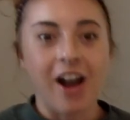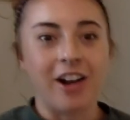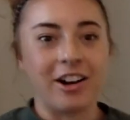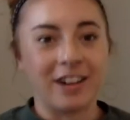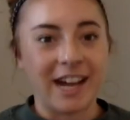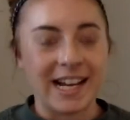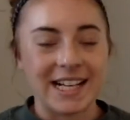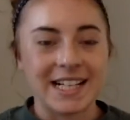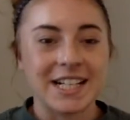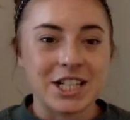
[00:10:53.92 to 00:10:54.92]
All right,
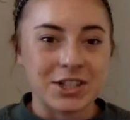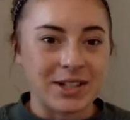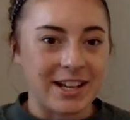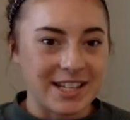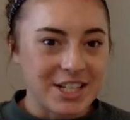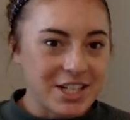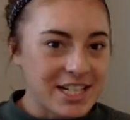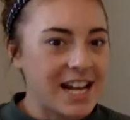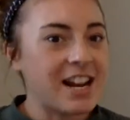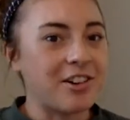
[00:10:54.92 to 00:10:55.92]
so now that you're
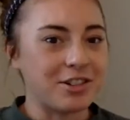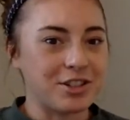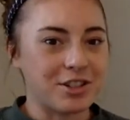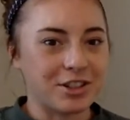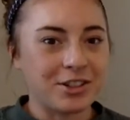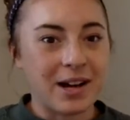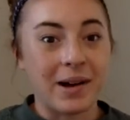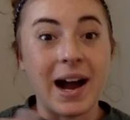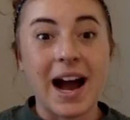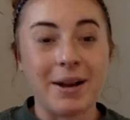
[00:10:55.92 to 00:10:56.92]
done, I'll show you
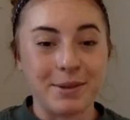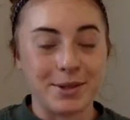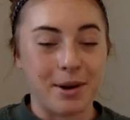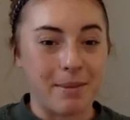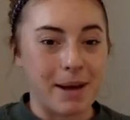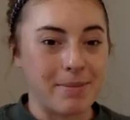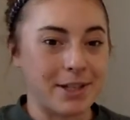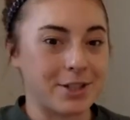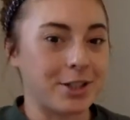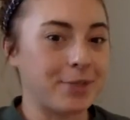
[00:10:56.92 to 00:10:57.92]
how I would draw my
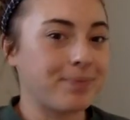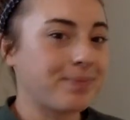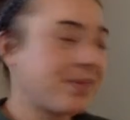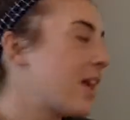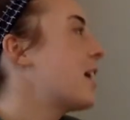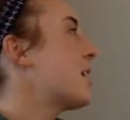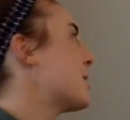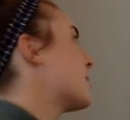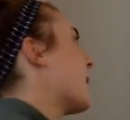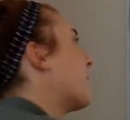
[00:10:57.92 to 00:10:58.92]
picture.
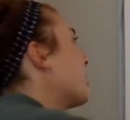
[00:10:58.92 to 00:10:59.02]
So I'm